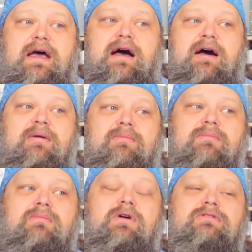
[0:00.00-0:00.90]

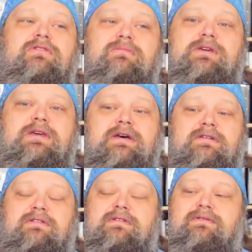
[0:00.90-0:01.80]
Mostly
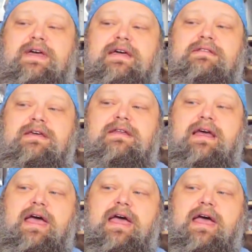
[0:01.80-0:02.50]
because of the fact that